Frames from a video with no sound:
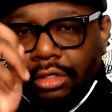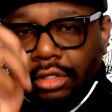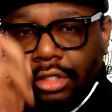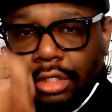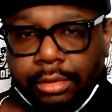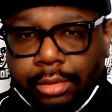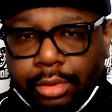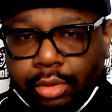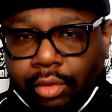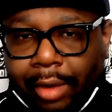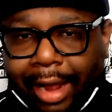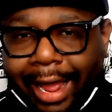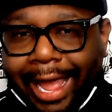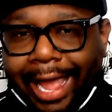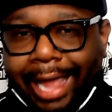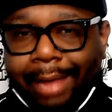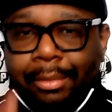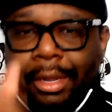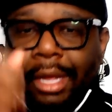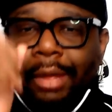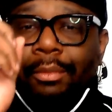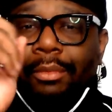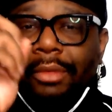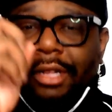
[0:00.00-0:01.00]

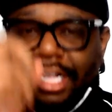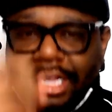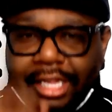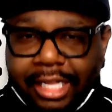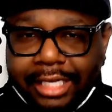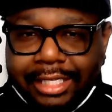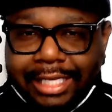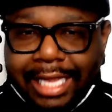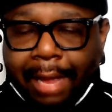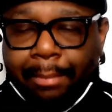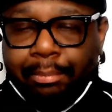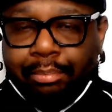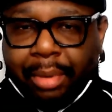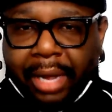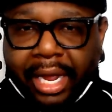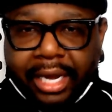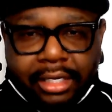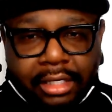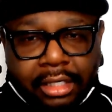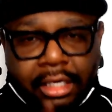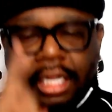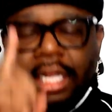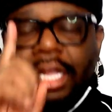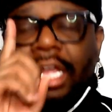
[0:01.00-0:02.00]
subscribe, click that
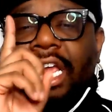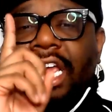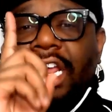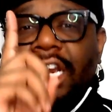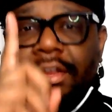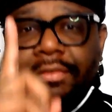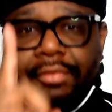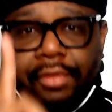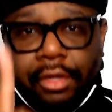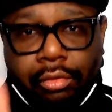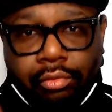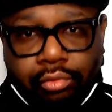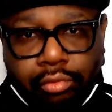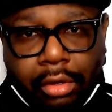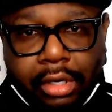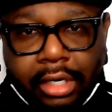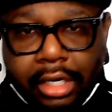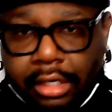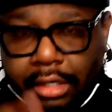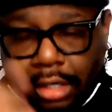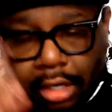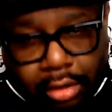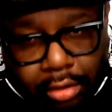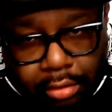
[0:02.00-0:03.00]
button, and if you want
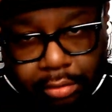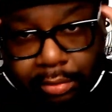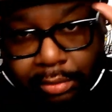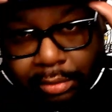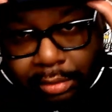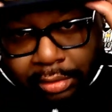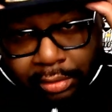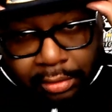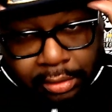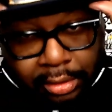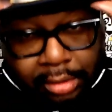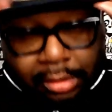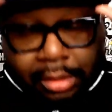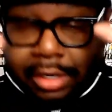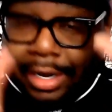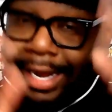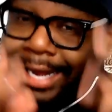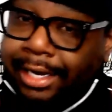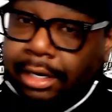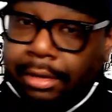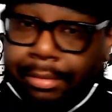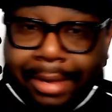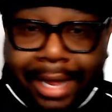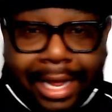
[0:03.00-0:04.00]
to know,
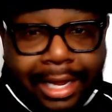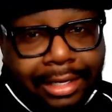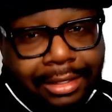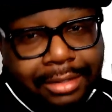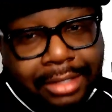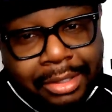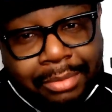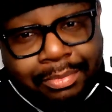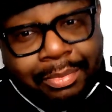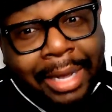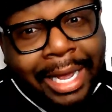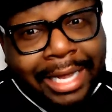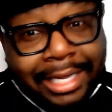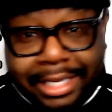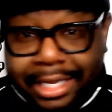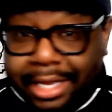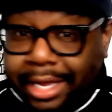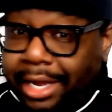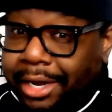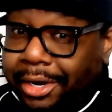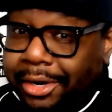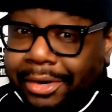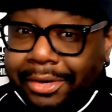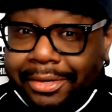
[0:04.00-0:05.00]
ain't nobody in my
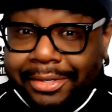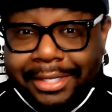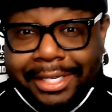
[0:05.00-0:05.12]
gear.